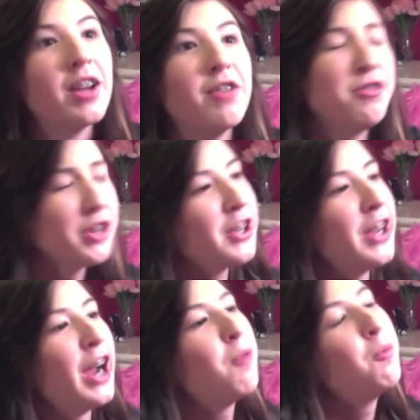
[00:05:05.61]
figuring
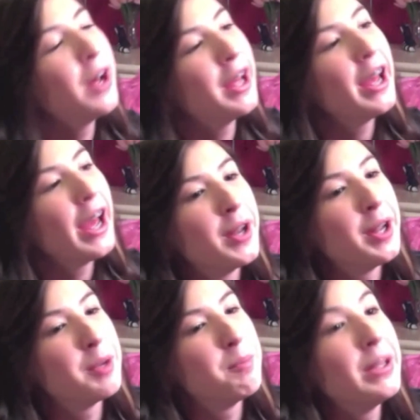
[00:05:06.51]
out what
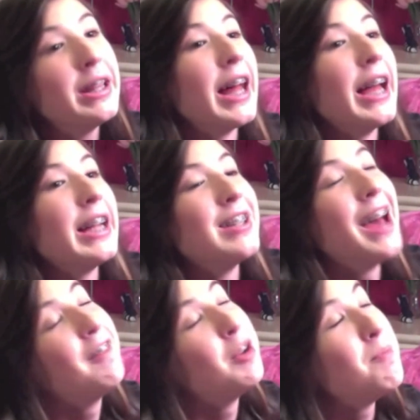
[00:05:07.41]
it'd be like to
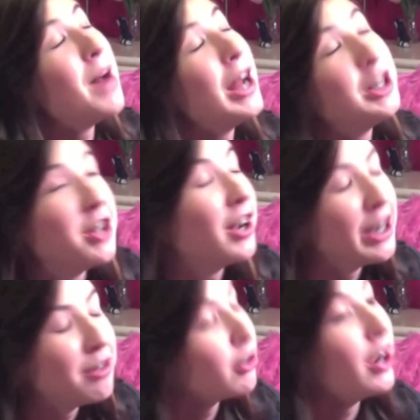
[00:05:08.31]
have an imaginary
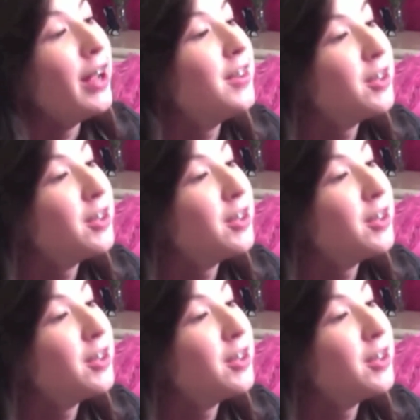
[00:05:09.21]
friend.